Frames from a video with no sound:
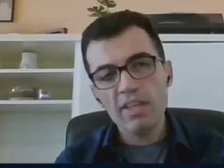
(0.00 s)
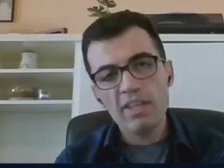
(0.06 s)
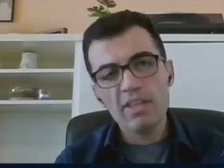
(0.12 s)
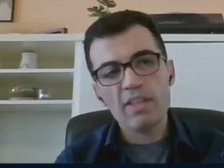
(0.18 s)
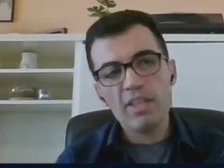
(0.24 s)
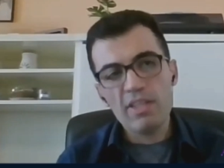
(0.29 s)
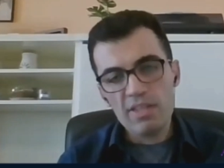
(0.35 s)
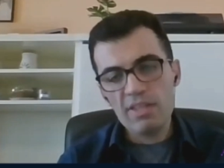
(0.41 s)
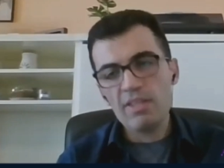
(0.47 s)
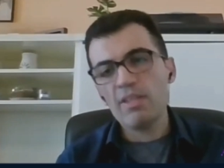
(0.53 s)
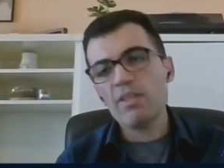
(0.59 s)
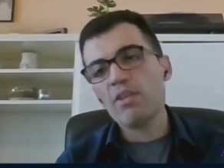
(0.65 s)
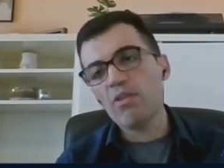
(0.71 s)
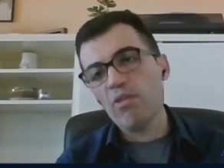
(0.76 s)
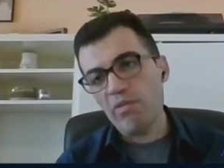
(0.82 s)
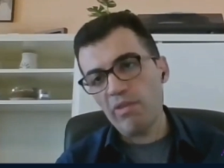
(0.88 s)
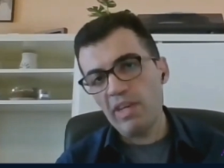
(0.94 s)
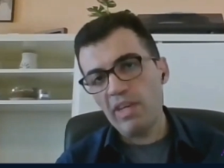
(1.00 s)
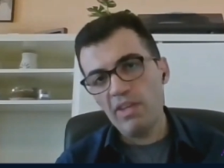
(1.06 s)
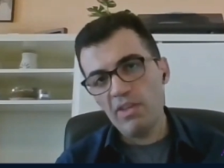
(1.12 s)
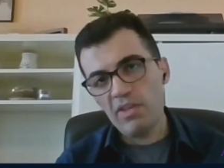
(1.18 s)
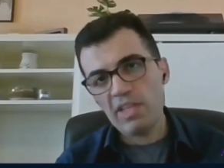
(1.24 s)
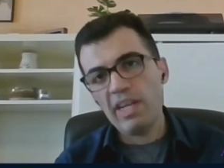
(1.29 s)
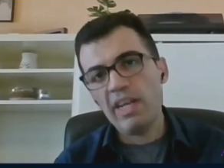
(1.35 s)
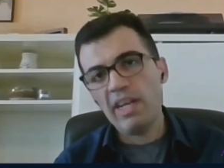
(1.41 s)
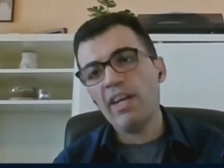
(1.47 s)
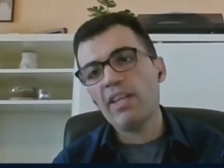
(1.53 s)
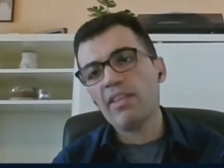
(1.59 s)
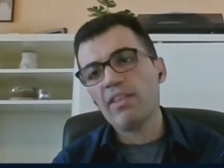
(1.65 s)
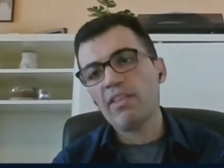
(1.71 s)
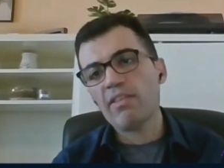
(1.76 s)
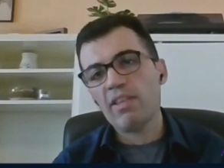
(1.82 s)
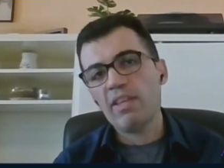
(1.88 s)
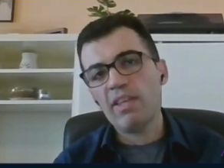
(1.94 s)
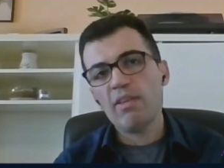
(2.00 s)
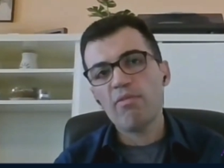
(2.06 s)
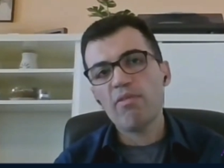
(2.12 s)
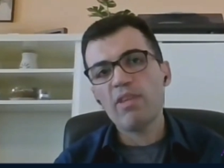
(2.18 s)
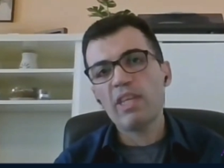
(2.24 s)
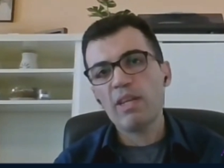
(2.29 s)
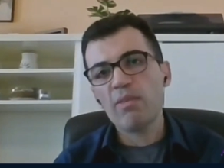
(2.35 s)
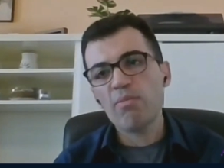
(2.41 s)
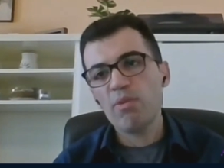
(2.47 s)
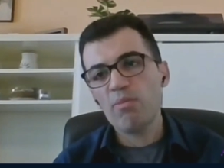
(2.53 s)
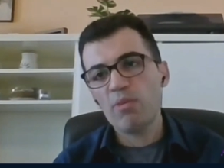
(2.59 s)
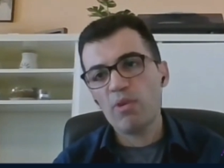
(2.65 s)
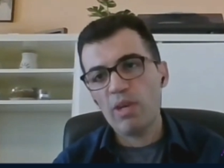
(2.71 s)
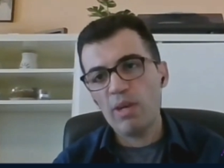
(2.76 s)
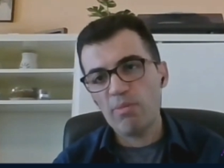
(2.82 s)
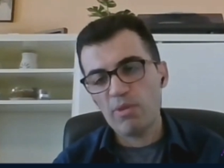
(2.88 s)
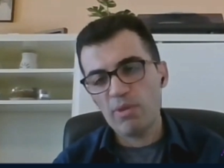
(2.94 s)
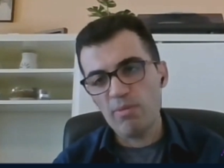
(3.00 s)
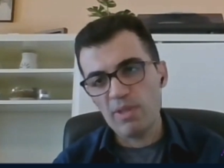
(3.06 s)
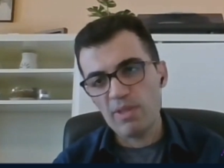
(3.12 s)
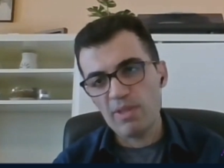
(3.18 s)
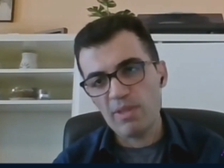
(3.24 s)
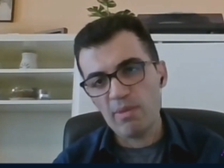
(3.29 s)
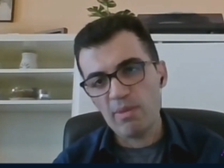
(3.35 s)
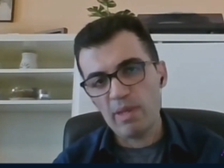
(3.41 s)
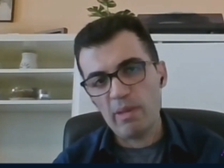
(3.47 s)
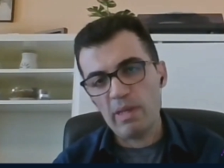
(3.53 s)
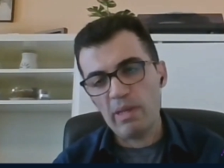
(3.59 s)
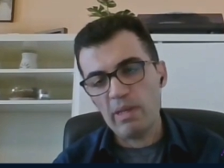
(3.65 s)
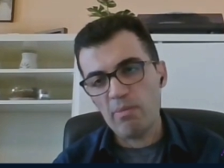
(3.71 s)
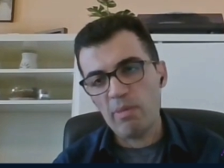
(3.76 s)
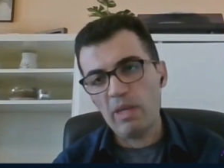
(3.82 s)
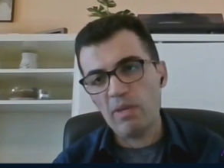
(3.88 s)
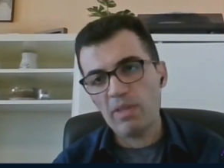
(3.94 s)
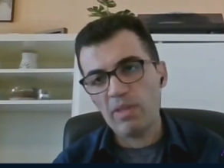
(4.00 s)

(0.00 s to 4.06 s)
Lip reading: this is a new phase, and we can be more optimistic about it.